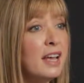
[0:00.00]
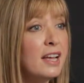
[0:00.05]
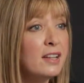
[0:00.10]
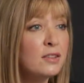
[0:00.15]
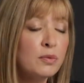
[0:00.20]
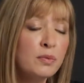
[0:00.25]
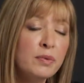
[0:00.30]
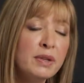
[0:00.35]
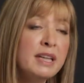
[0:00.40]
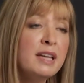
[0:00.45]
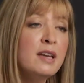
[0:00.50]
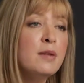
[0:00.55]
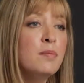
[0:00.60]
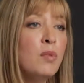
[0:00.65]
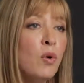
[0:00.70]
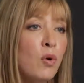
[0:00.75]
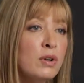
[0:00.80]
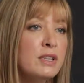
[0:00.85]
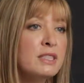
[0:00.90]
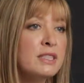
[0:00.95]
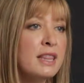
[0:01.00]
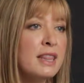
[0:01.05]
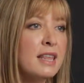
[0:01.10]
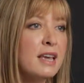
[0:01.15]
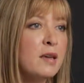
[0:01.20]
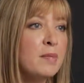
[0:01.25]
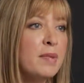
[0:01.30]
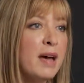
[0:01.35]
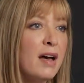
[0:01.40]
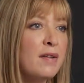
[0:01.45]
it's really important to
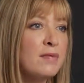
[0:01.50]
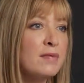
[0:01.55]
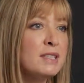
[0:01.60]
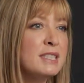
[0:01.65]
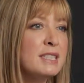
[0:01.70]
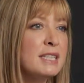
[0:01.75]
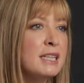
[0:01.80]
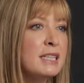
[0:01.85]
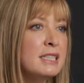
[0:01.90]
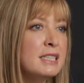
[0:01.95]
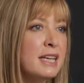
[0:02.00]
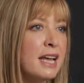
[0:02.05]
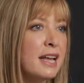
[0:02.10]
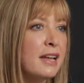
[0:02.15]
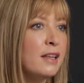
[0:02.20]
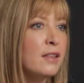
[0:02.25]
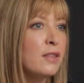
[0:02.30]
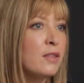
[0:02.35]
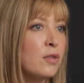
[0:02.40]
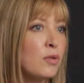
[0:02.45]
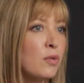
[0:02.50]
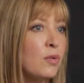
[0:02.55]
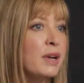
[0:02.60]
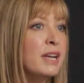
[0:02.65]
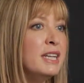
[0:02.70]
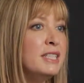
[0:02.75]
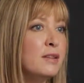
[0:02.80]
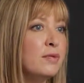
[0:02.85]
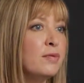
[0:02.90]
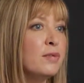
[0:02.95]
think about facilitating
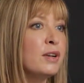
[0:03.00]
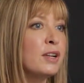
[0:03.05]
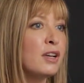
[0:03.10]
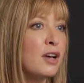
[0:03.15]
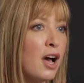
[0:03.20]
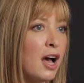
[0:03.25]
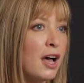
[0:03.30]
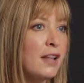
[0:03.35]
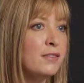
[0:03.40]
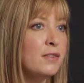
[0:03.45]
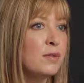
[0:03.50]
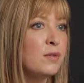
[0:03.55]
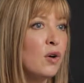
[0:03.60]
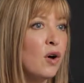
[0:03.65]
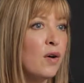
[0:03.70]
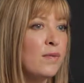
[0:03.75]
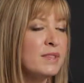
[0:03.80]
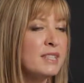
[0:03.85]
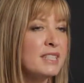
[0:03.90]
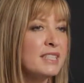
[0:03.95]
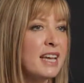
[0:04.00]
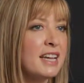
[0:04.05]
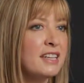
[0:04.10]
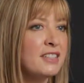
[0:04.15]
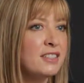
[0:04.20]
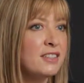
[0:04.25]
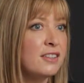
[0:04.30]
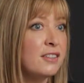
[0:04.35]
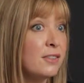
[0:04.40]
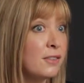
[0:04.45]
three different kinds of
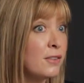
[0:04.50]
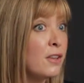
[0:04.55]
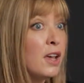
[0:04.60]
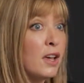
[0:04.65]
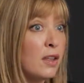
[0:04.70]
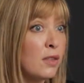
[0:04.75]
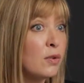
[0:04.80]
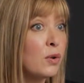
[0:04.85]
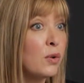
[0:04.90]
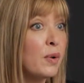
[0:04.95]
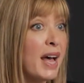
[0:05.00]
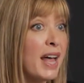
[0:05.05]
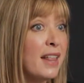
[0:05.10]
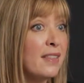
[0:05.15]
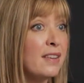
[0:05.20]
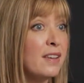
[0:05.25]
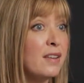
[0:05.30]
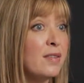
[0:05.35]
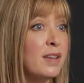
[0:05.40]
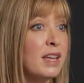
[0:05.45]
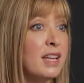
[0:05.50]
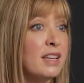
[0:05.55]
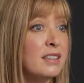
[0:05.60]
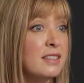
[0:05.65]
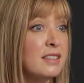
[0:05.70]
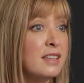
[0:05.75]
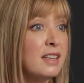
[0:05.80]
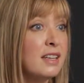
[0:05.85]
conversations throughout the event.